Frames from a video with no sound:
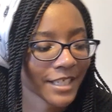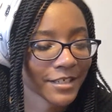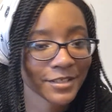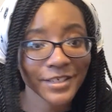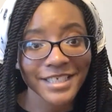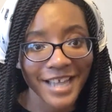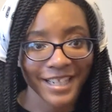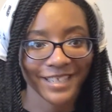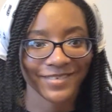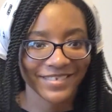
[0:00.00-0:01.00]
So
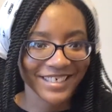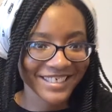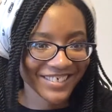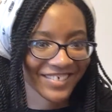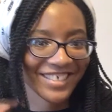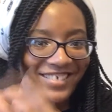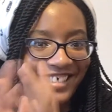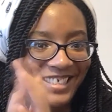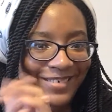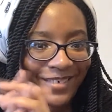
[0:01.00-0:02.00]
excited for us, the 22
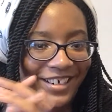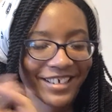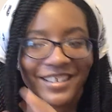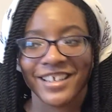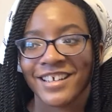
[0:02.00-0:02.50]
days of art.